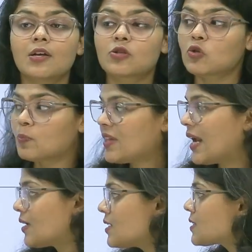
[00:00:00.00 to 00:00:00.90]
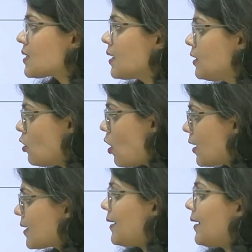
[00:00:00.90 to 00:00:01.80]
So that is
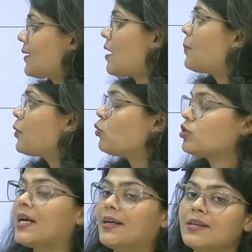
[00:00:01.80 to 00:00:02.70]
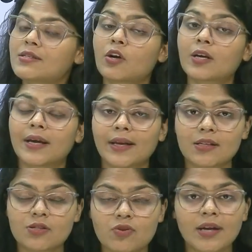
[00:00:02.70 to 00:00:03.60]
your correct approach. That is your
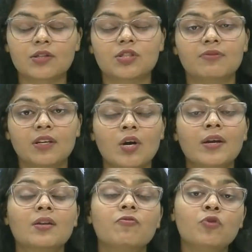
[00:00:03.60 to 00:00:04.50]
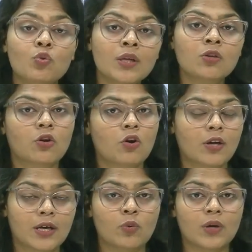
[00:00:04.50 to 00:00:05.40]
correct strategy when you are reviewing your
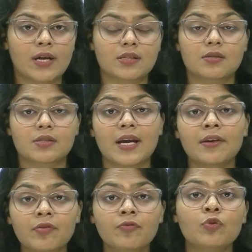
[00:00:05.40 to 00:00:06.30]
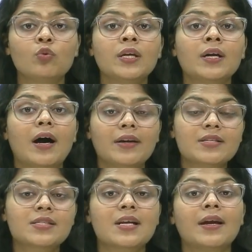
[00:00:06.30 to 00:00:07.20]
own answers, and reviewing,
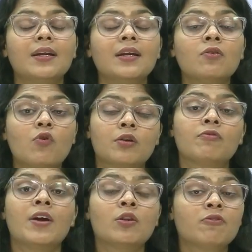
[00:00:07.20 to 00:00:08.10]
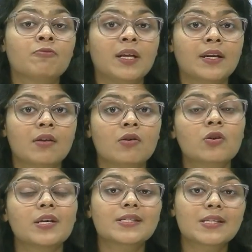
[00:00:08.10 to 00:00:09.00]
understanding where you have made
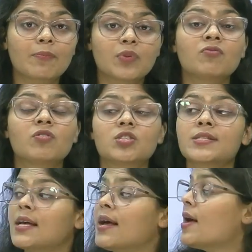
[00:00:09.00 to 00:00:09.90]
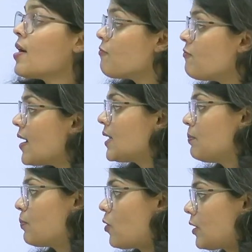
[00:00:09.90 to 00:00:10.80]
error is something which is very
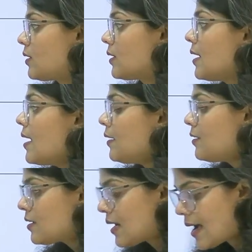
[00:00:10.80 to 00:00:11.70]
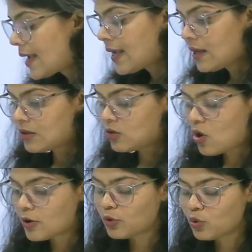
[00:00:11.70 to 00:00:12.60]
important. Try
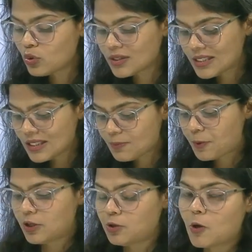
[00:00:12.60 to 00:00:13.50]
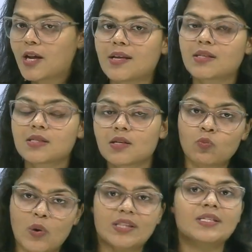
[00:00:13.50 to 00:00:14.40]
not to keep your
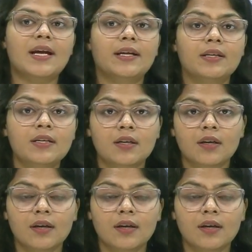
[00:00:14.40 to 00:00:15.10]
answer one-sided.